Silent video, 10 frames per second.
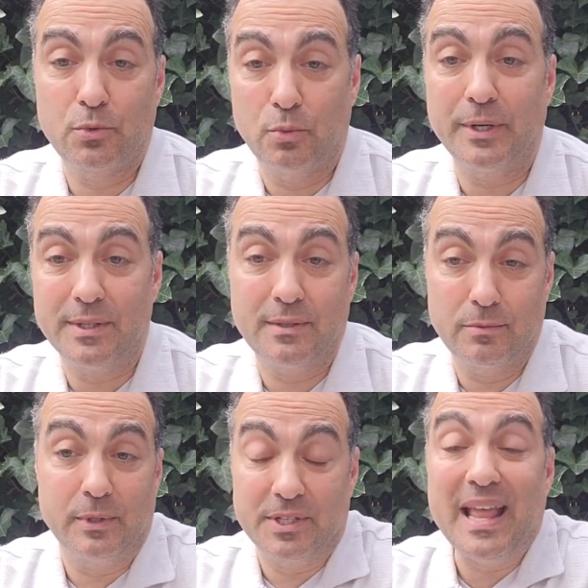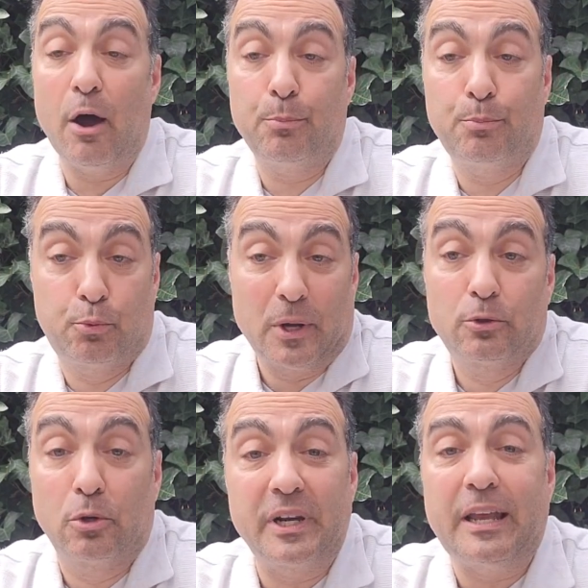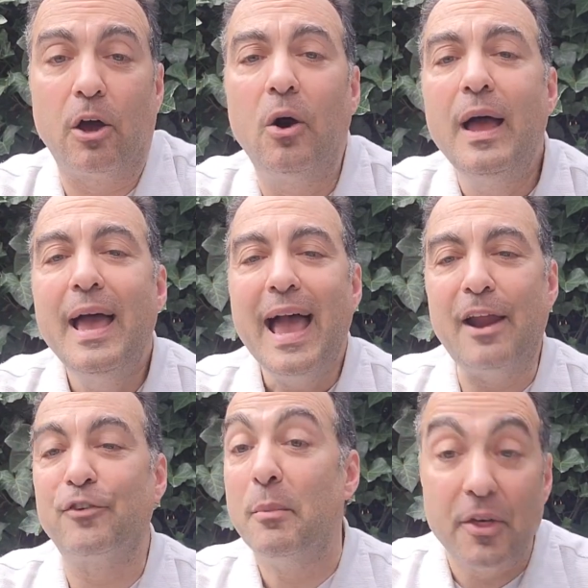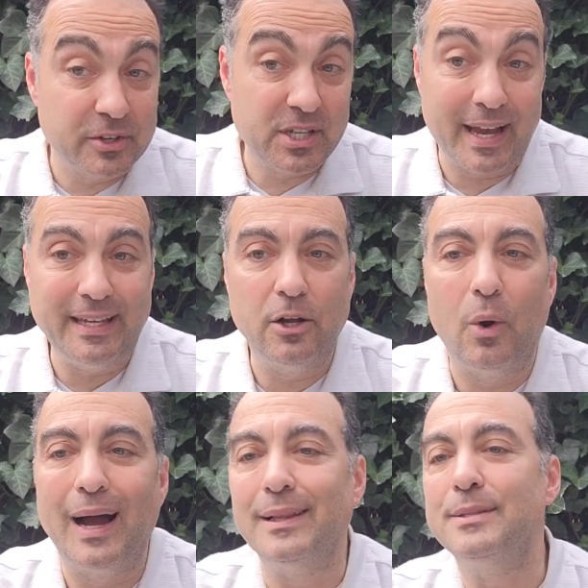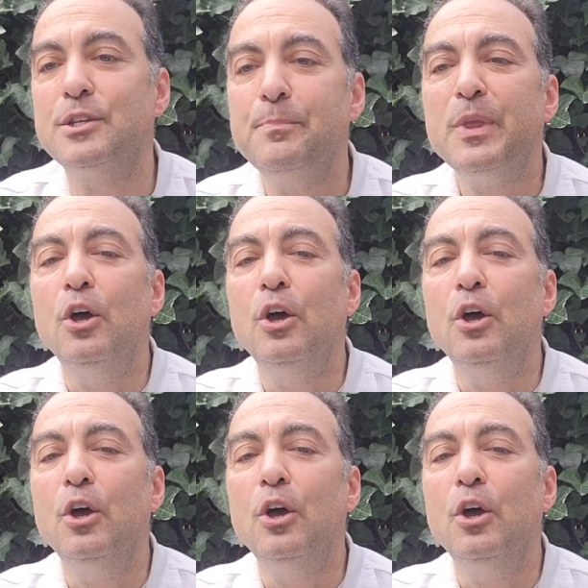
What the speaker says: what is now Puerto Rico, and from other Taino islands,